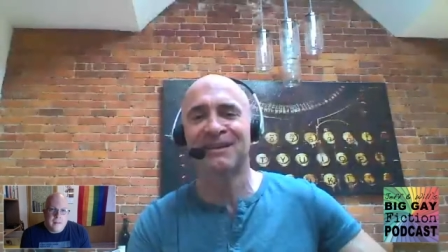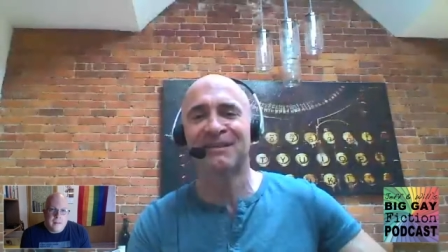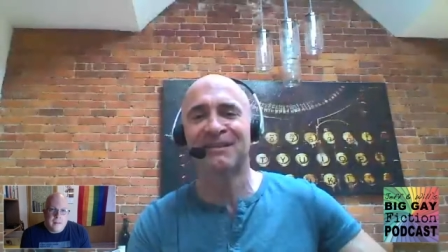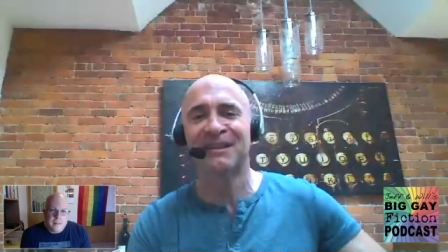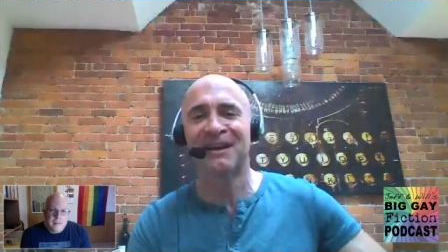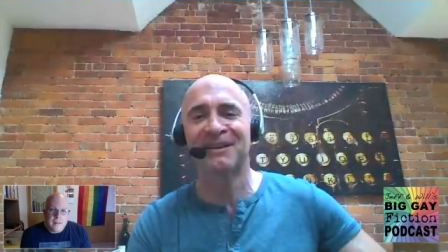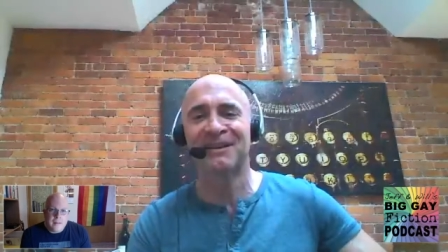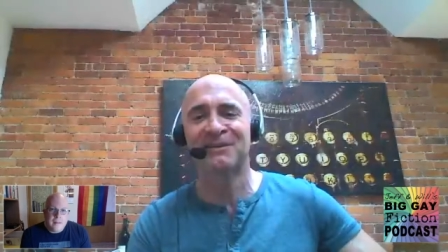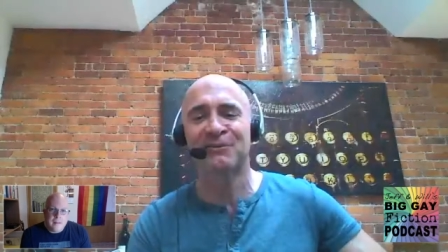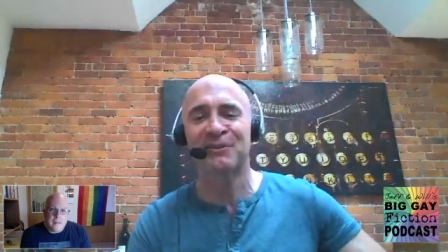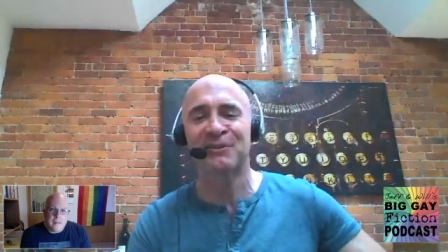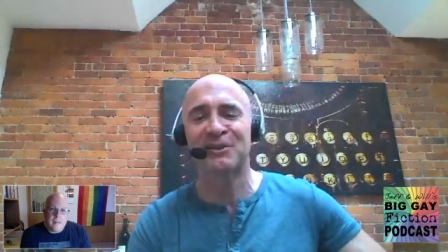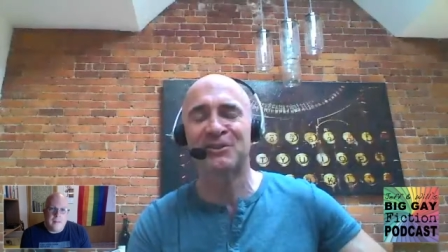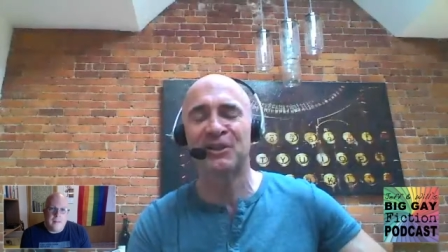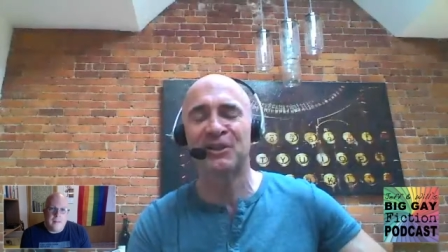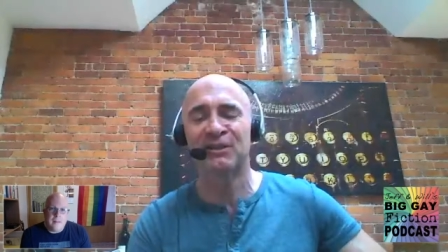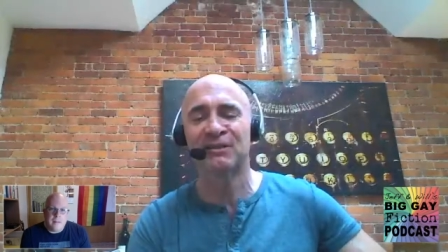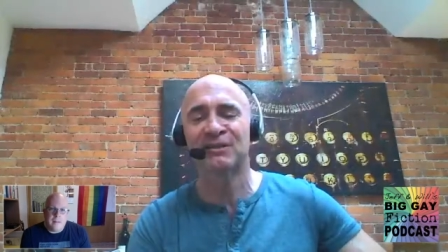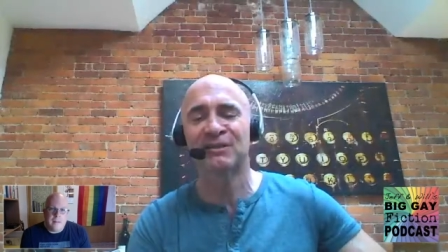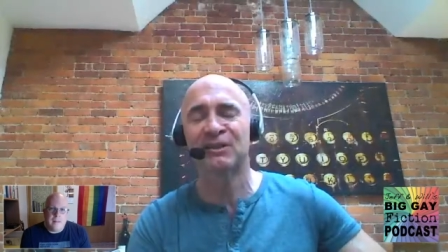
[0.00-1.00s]
It's not a
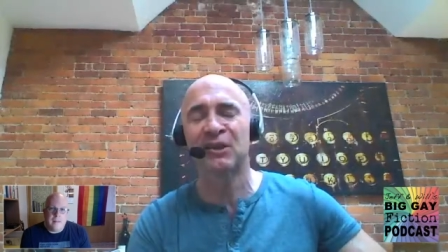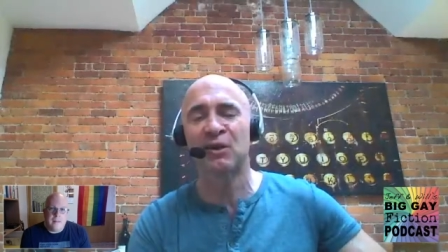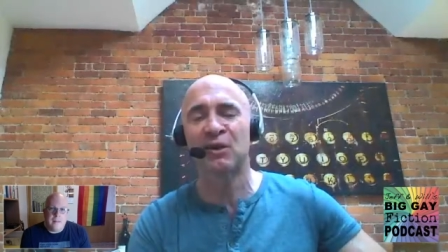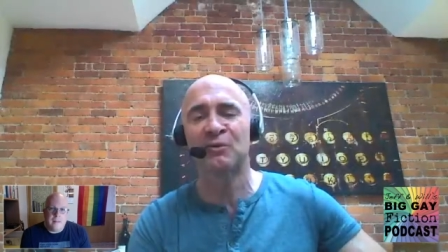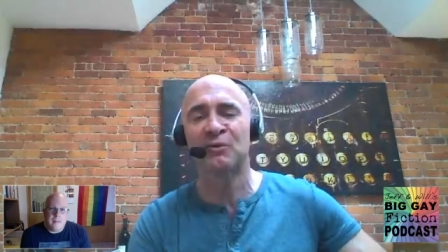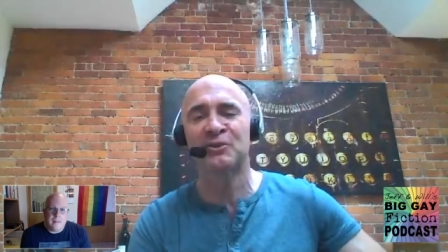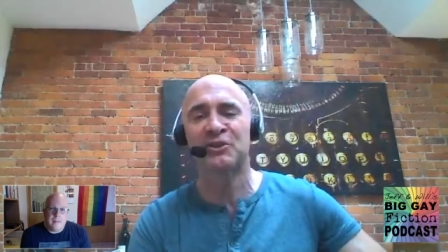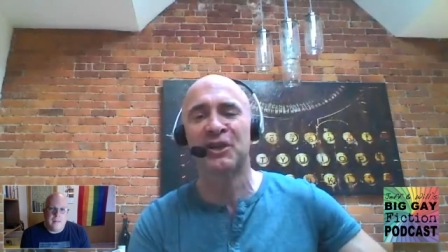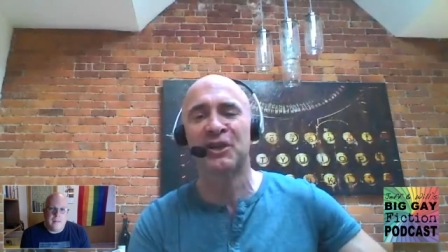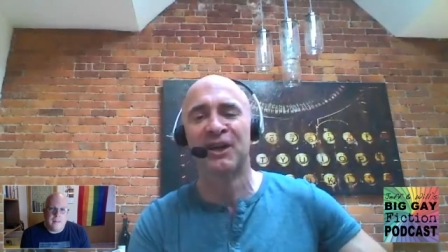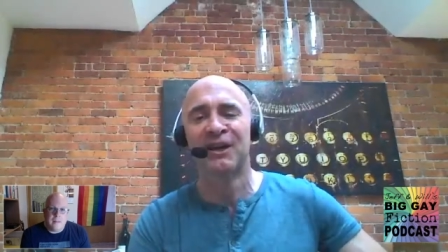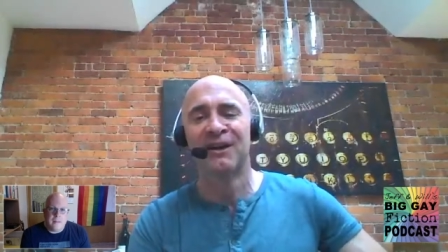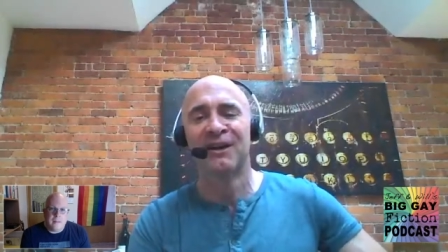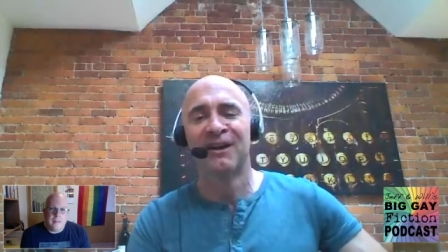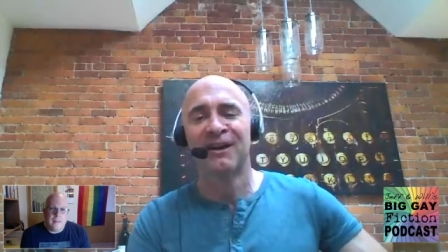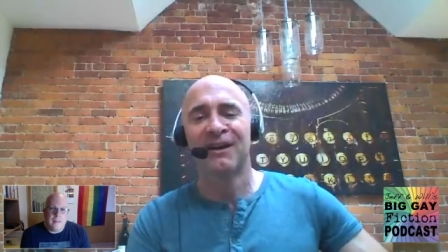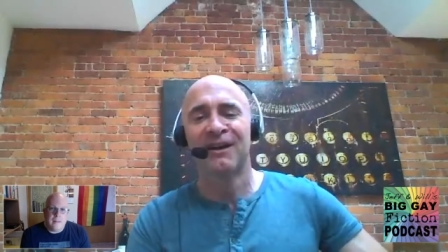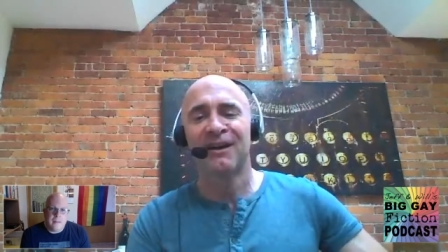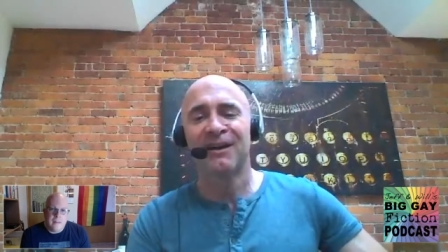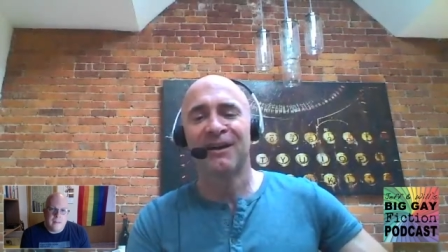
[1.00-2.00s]
traditional coach
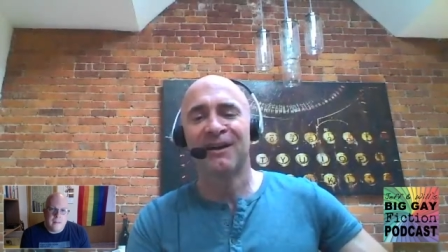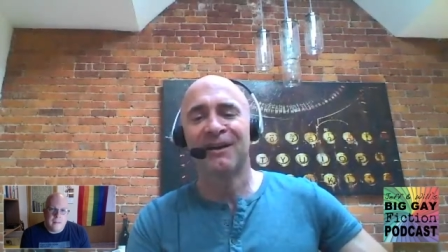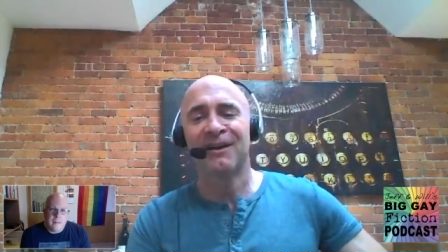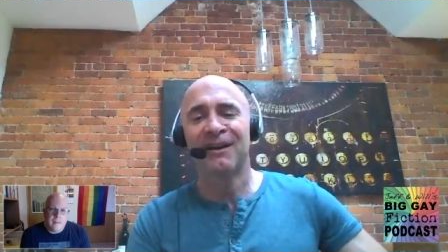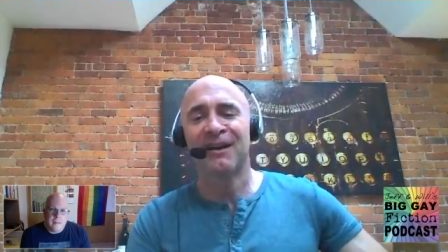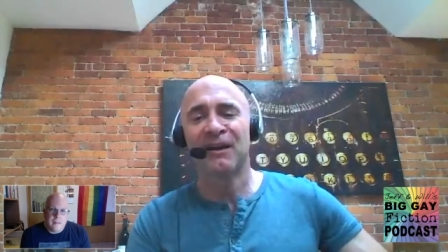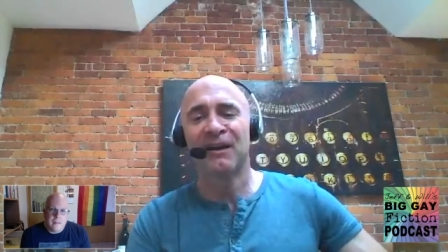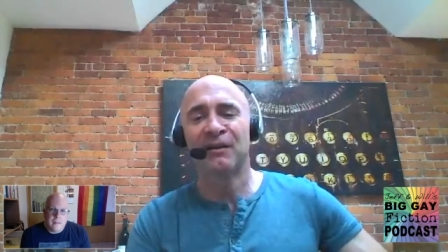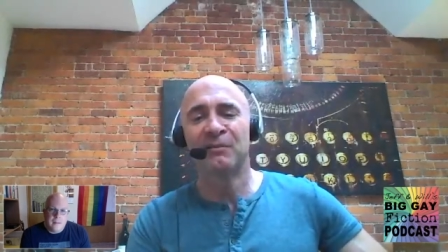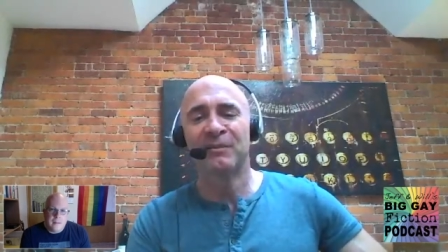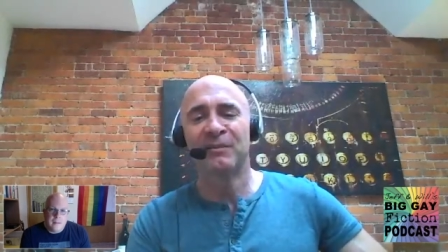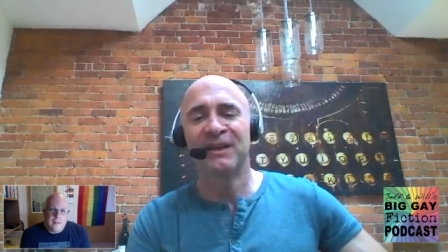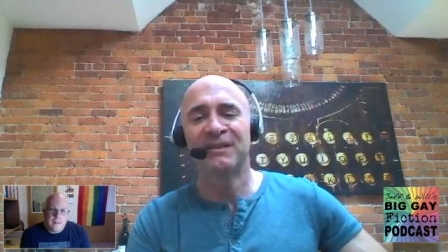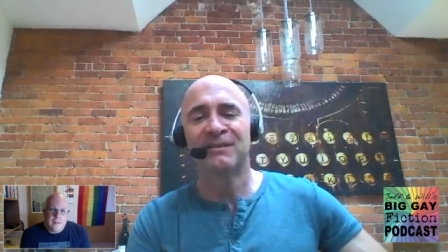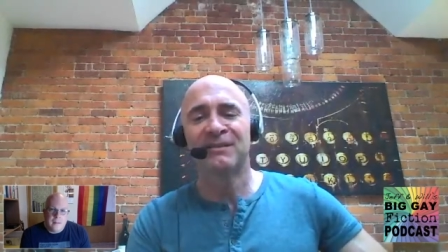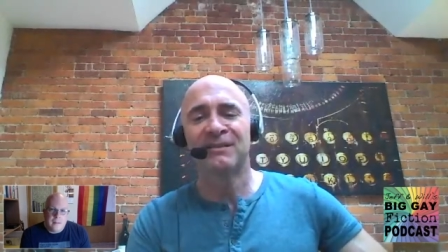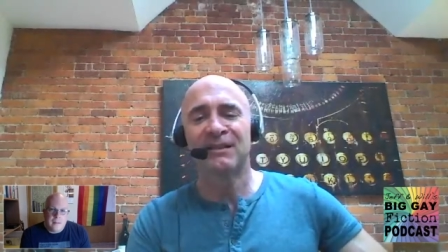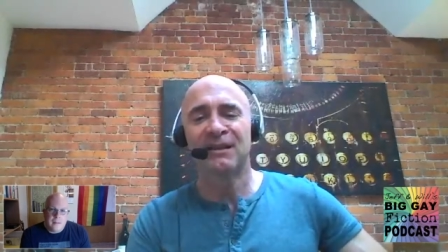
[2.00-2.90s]
element.